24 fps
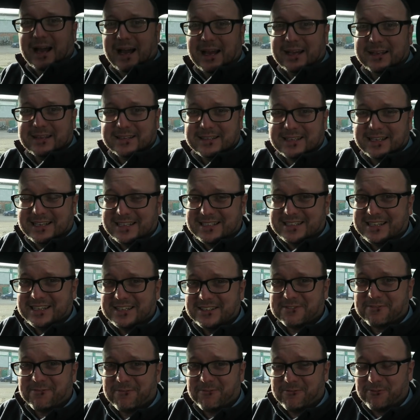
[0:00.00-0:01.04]
And it
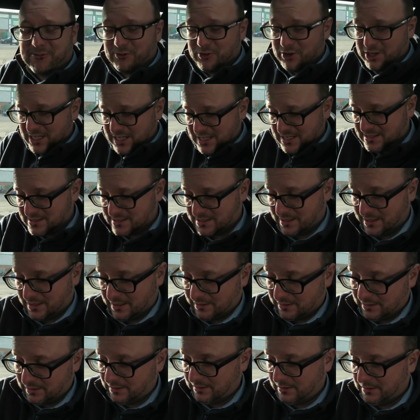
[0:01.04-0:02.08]
is
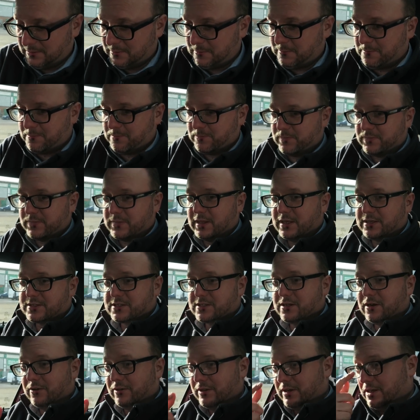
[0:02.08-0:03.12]
freezing. Let's
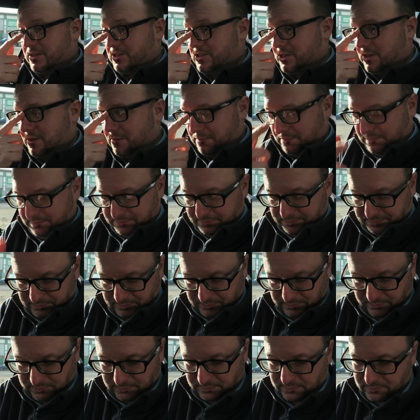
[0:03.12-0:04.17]
start the engine.
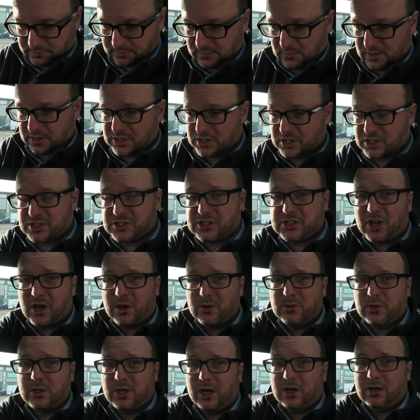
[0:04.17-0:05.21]

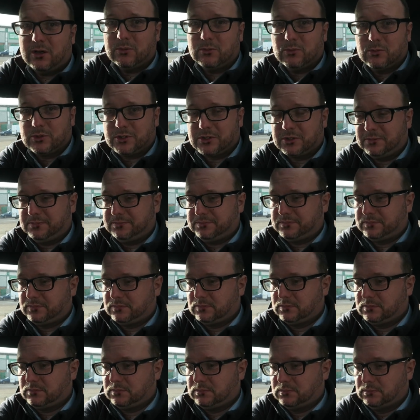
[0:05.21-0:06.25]
So cold.
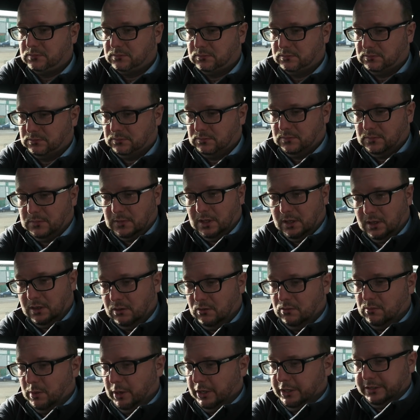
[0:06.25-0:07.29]

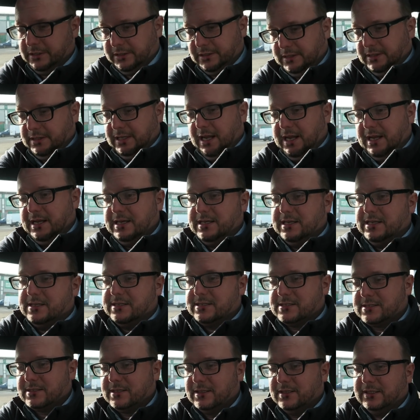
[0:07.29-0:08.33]
Oh my
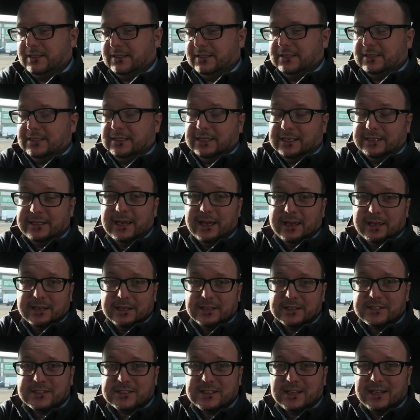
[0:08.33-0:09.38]
days. Yeah,
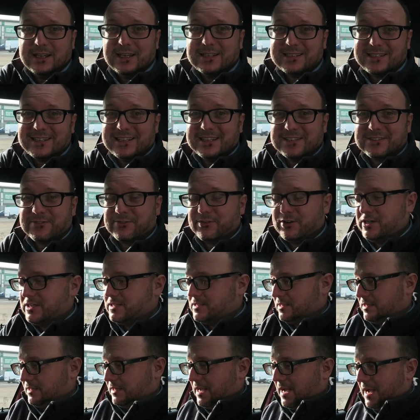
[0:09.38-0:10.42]
it is
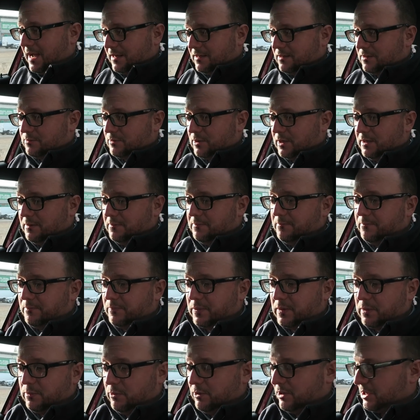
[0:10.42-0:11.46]
freezing, and
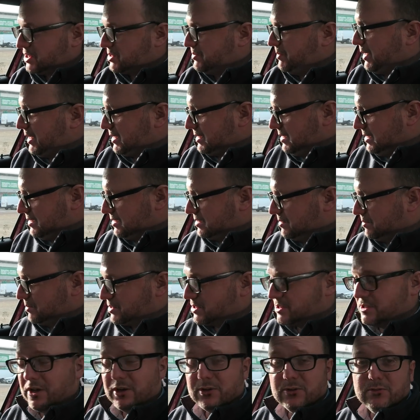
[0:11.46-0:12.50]
we're expecting some
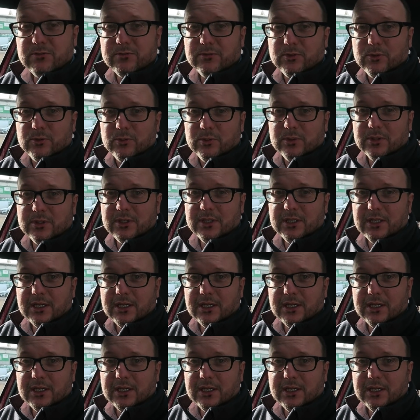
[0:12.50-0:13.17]
snowfall